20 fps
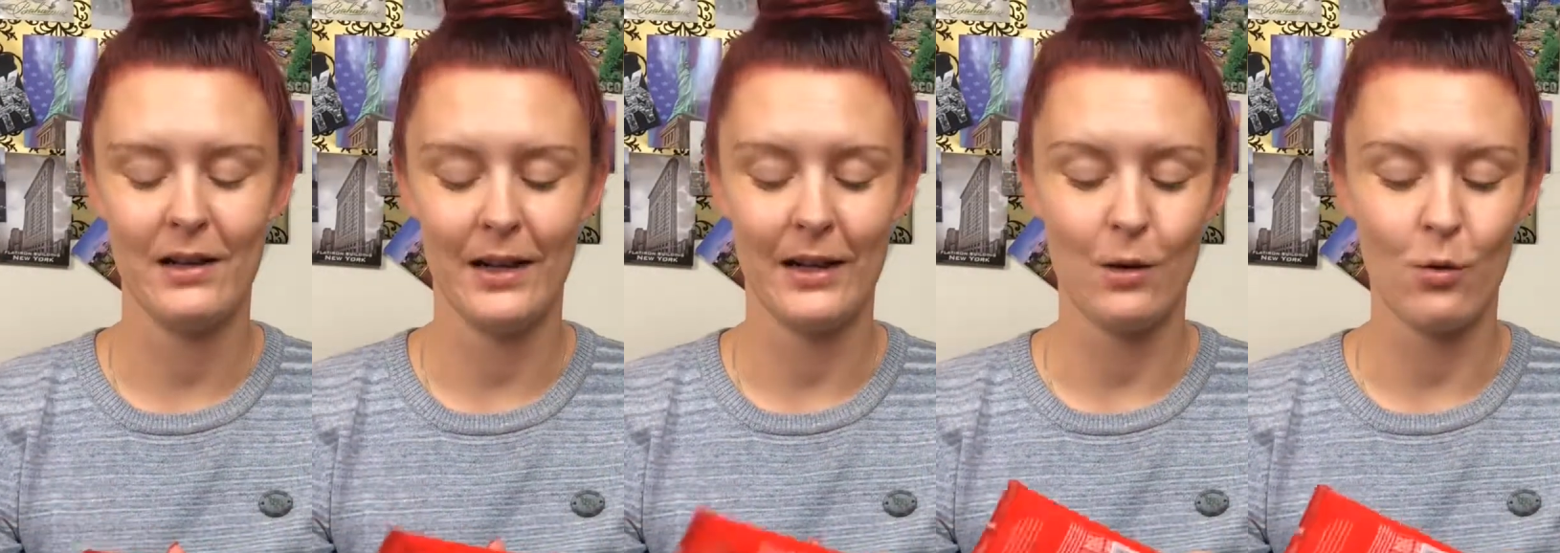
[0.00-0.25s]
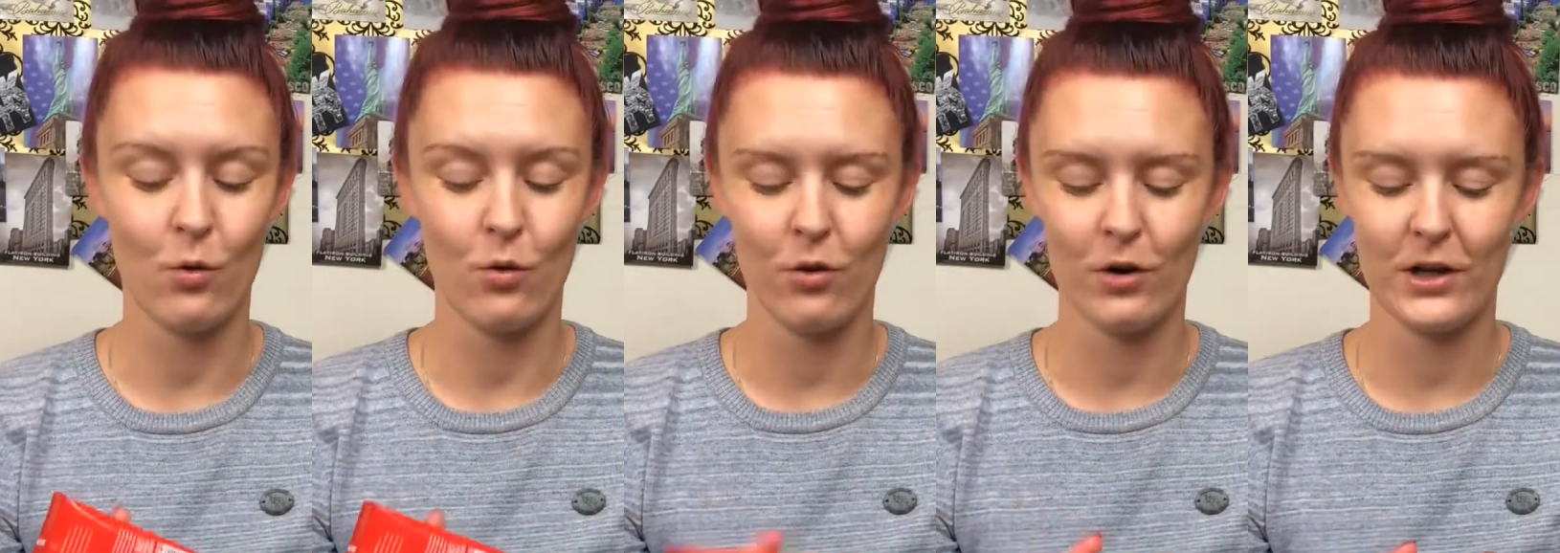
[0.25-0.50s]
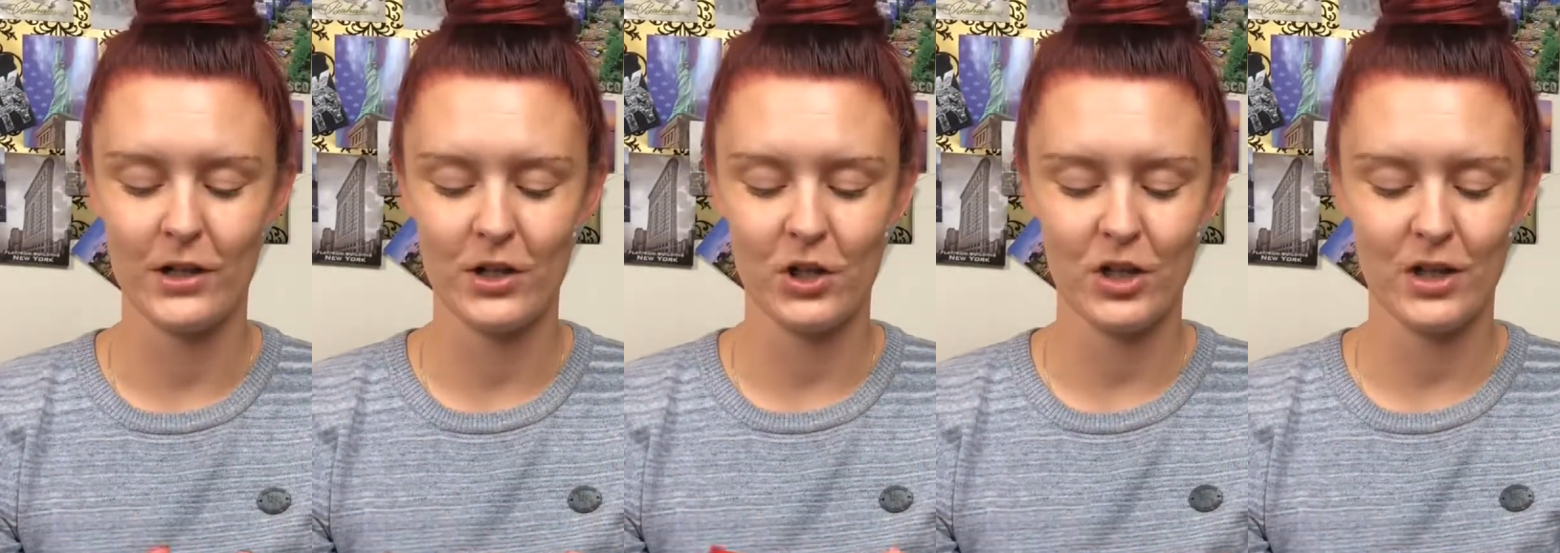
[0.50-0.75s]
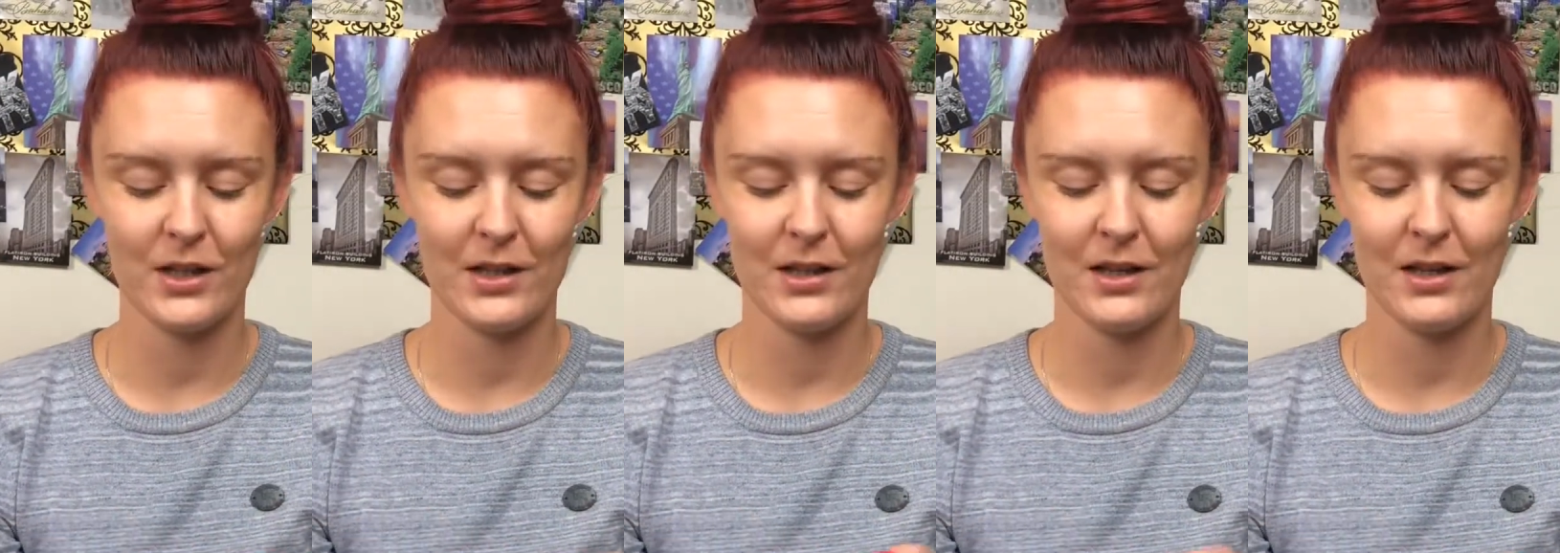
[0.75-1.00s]
like
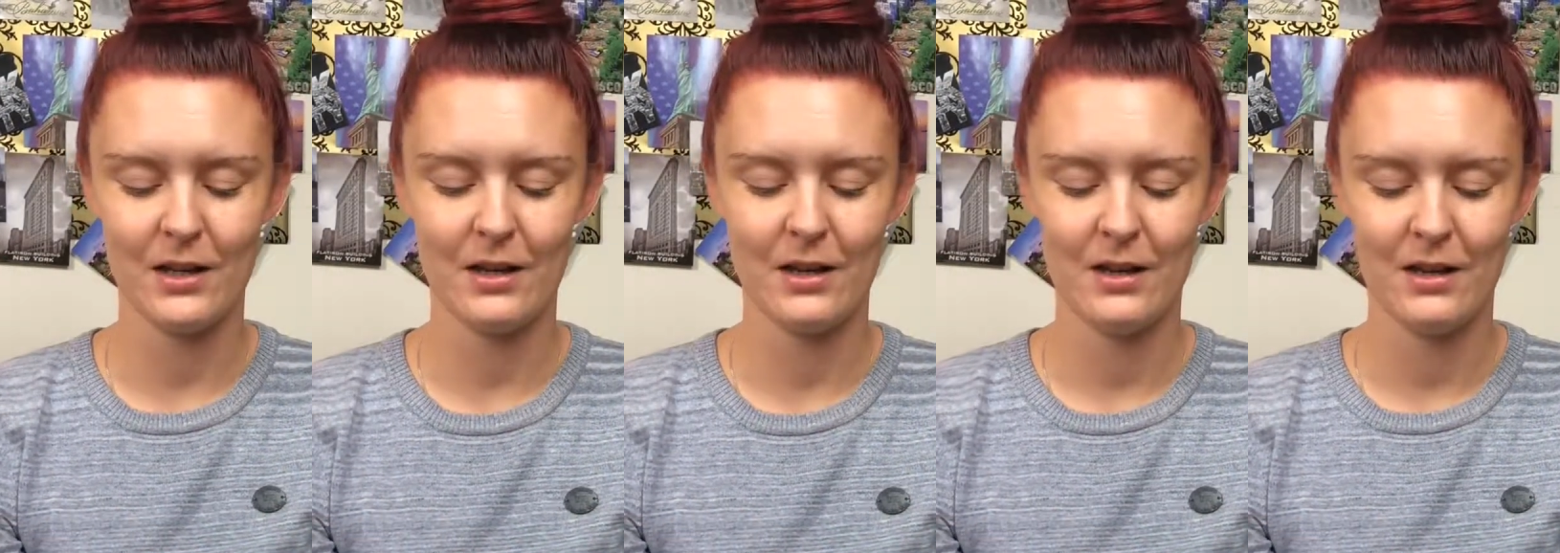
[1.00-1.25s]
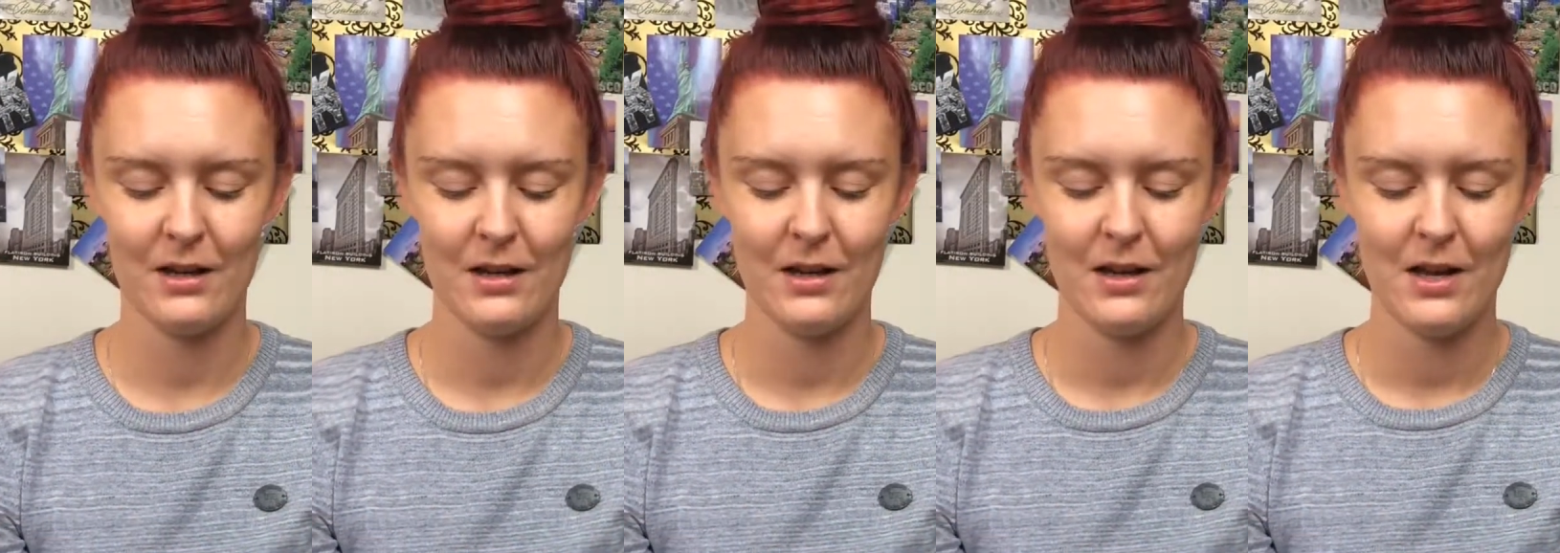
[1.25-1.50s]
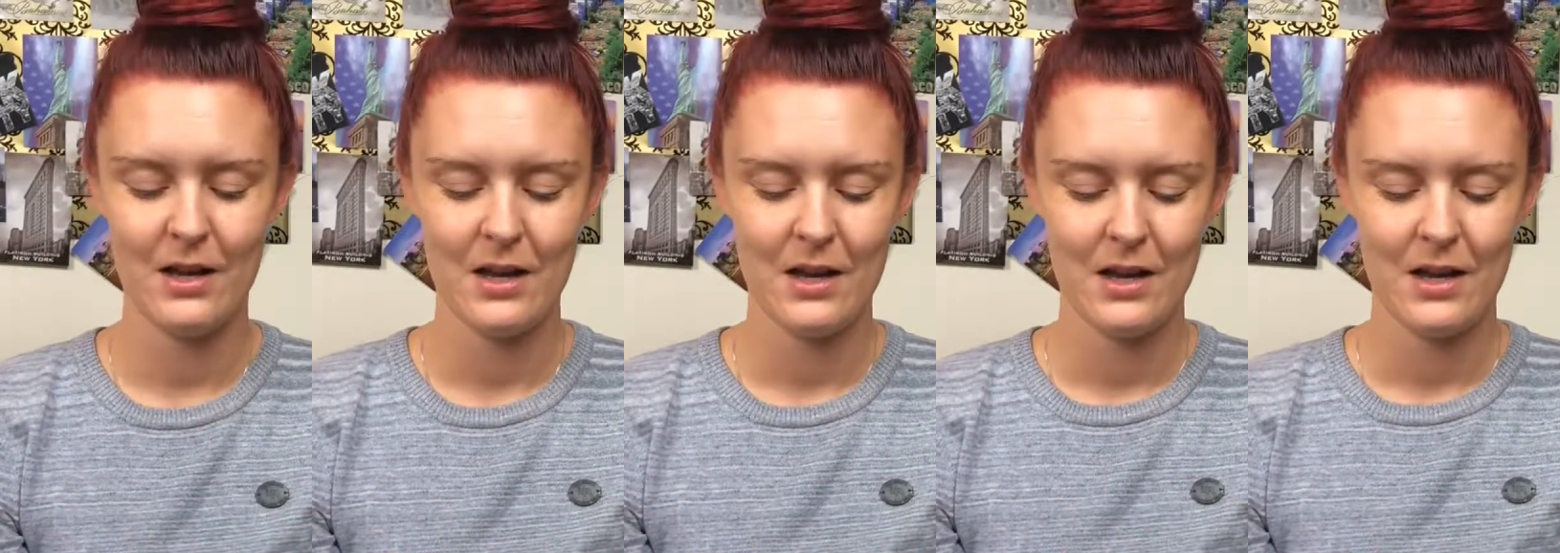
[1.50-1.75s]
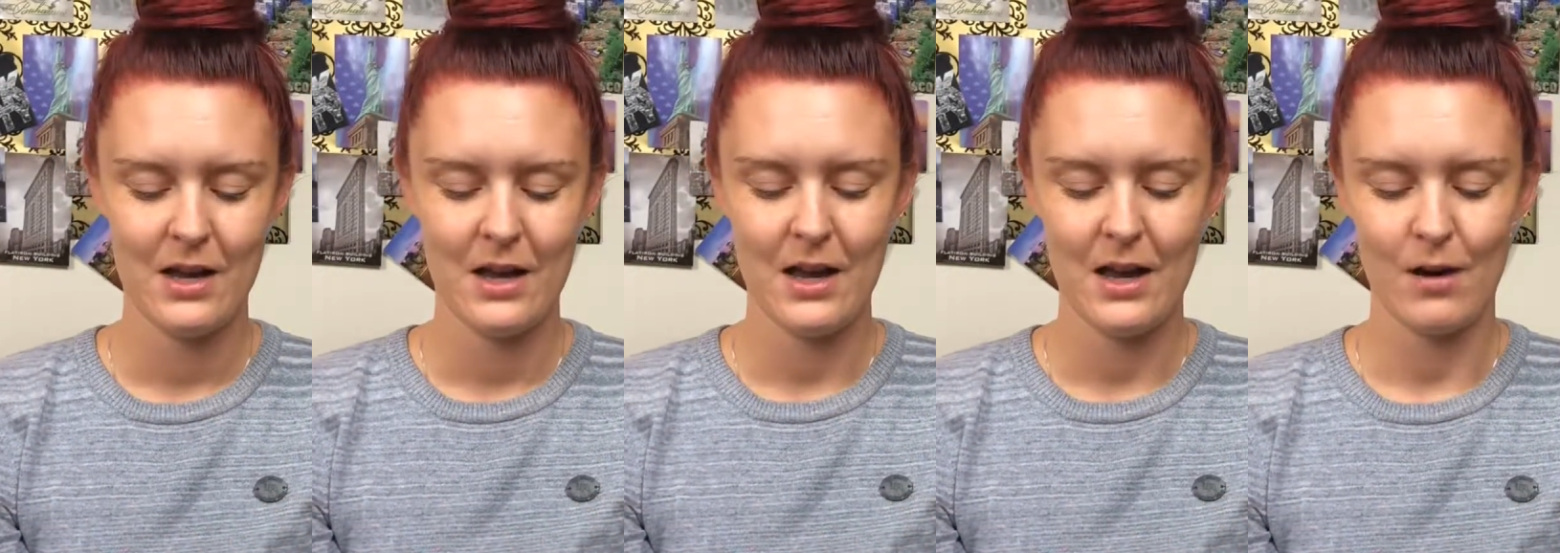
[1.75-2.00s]
oranges.
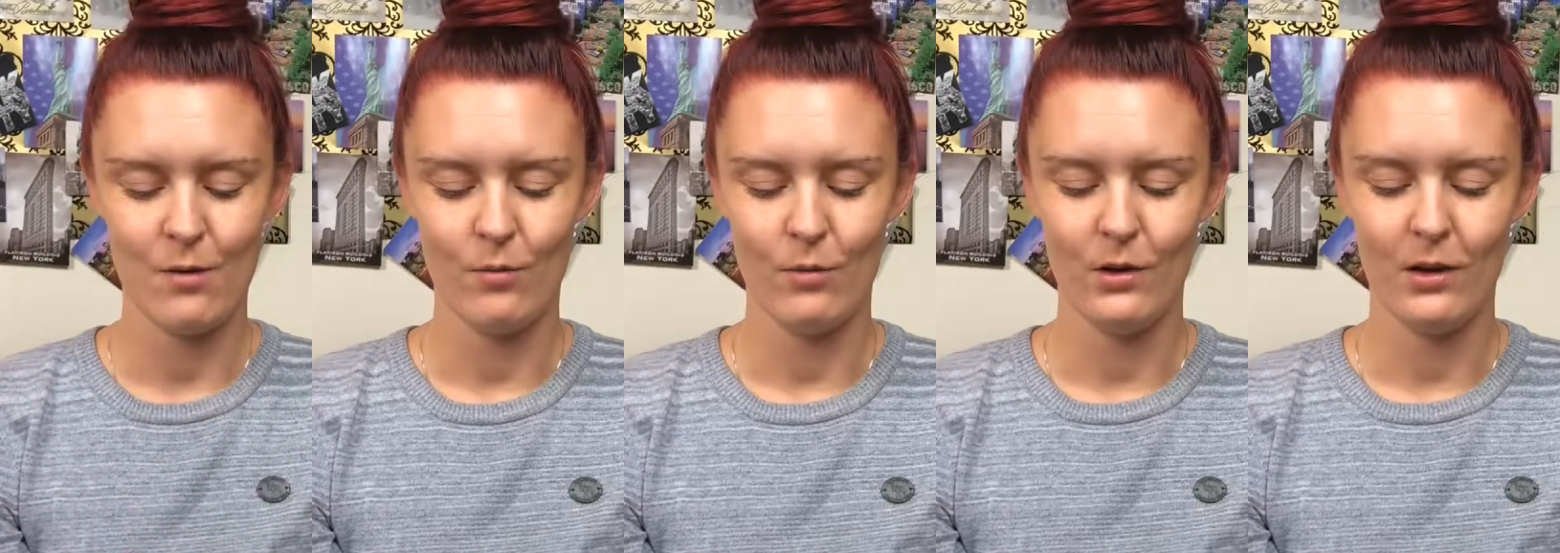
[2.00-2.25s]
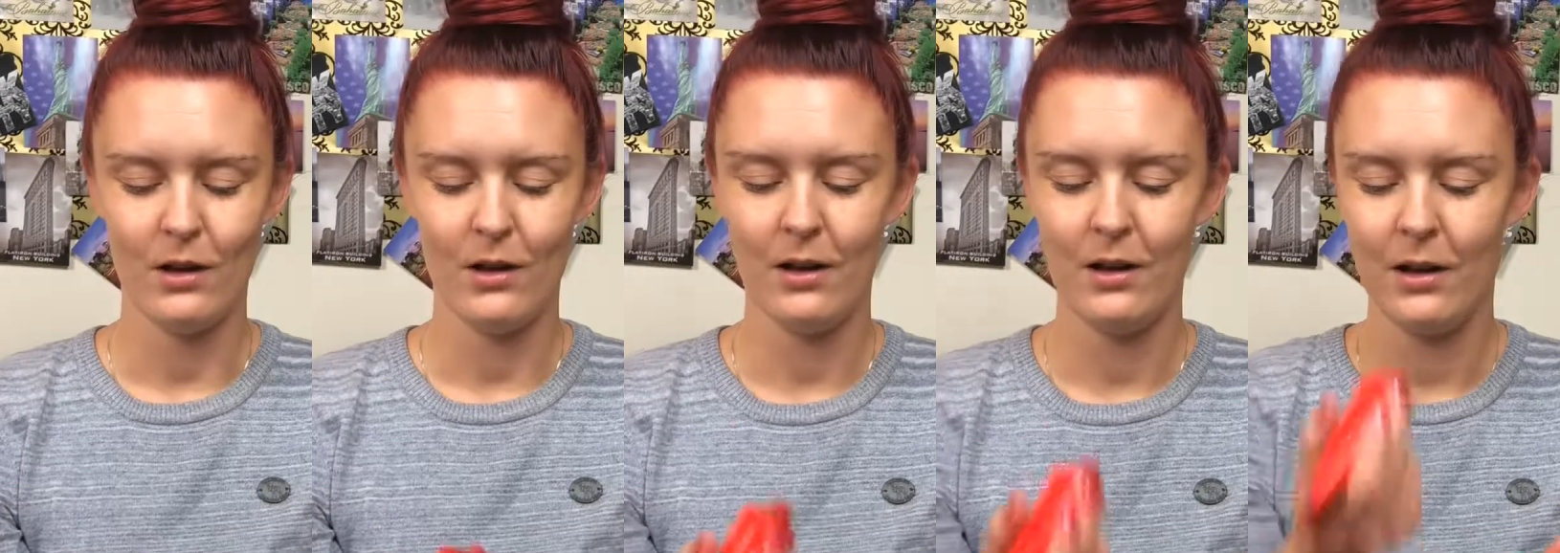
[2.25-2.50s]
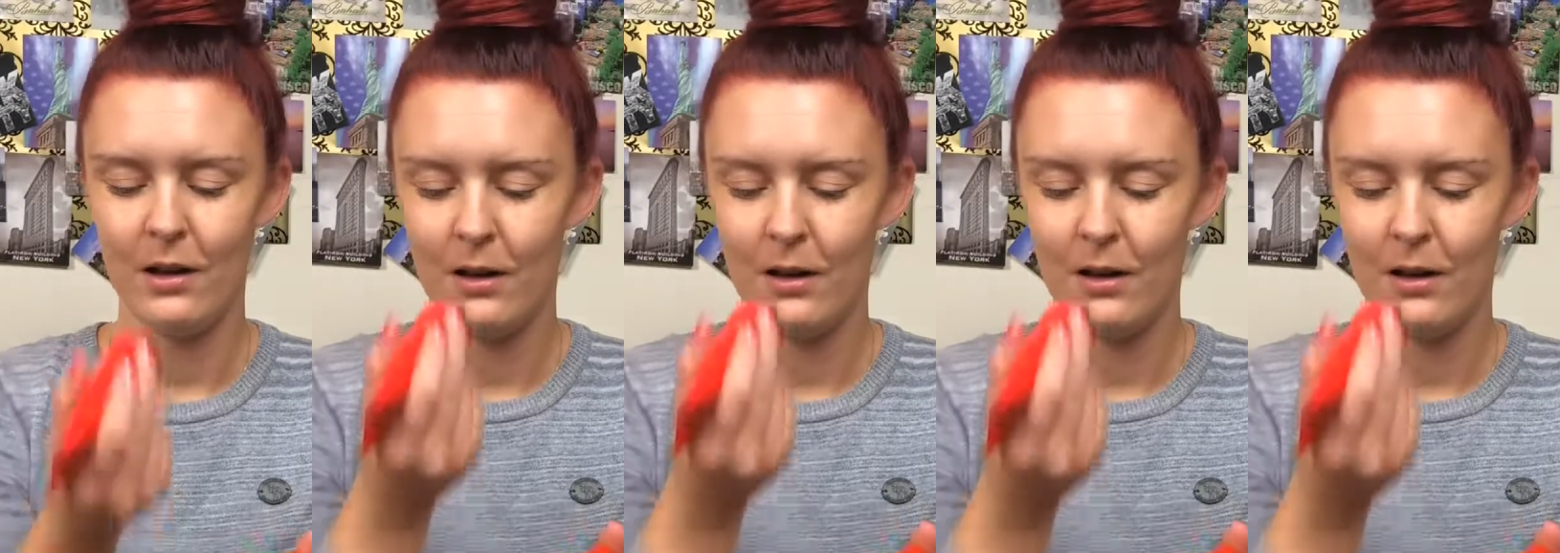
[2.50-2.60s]
And we'll